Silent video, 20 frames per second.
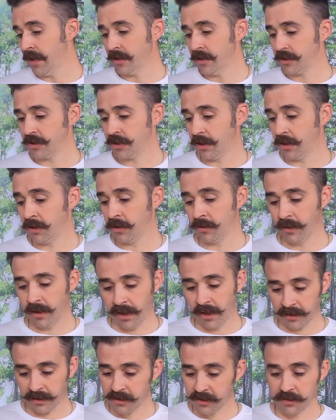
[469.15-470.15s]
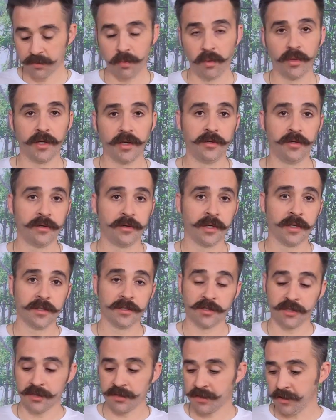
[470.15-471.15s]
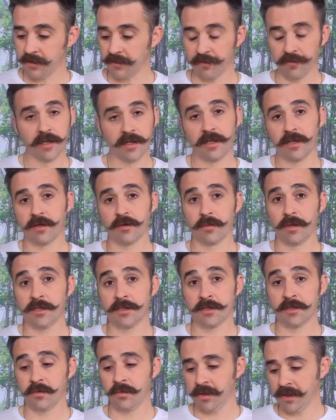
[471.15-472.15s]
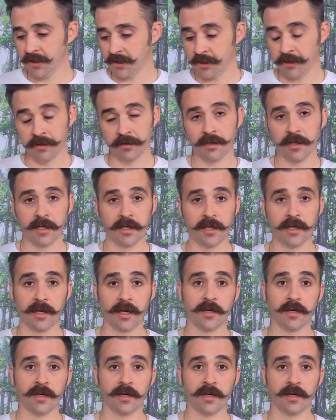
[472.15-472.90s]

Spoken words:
So at this point you can just inflate it the rest of the way to your liking,